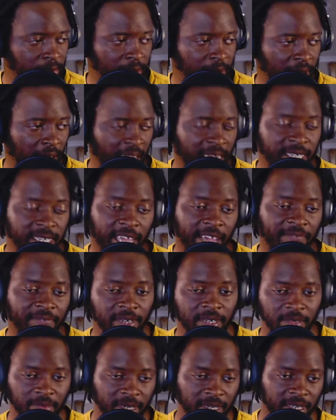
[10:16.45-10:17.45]
I definitely
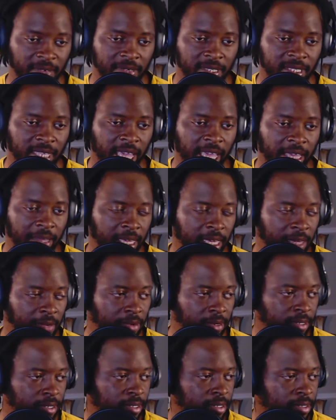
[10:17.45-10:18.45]
believe it's gatekeepers.